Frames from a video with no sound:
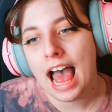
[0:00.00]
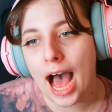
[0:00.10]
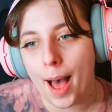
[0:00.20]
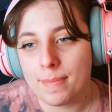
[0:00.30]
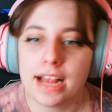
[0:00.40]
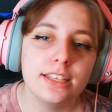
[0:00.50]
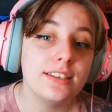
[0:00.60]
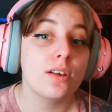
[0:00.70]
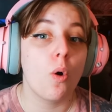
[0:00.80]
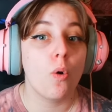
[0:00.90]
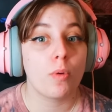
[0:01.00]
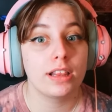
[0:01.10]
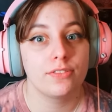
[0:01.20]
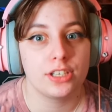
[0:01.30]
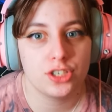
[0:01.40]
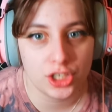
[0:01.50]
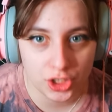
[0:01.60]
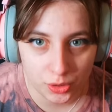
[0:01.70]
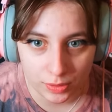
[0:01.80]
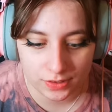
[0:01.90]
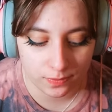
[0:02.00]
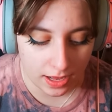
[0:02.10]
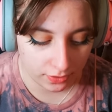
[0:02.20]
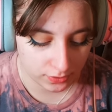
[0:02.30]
Um, and this is all relevant to you as well.